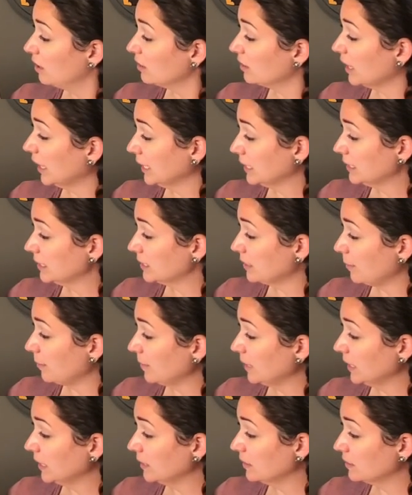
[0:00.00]
Like
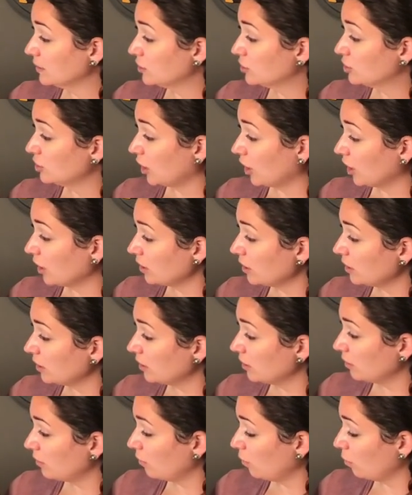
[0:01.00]
something in the dark
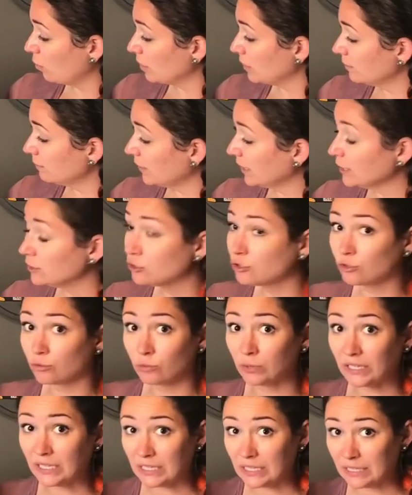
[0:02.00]
or in my
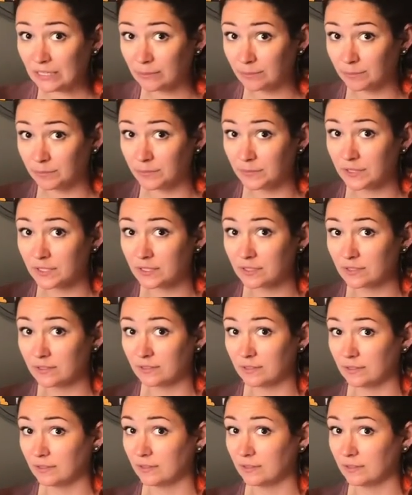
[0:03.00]
dreams.